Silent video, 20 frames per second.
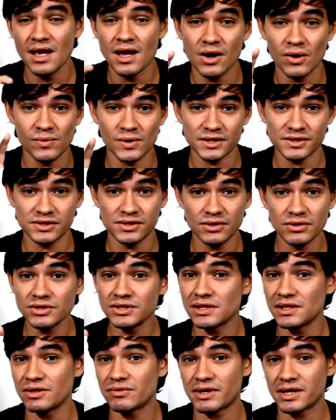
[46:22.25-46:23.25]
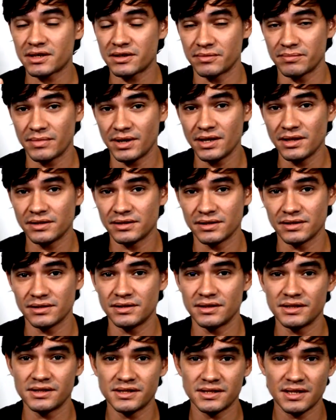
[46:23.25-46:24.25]
What's usually recommended
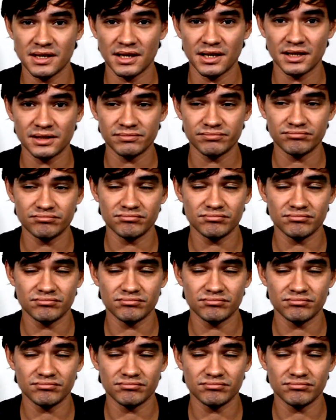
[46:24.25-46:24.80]
is that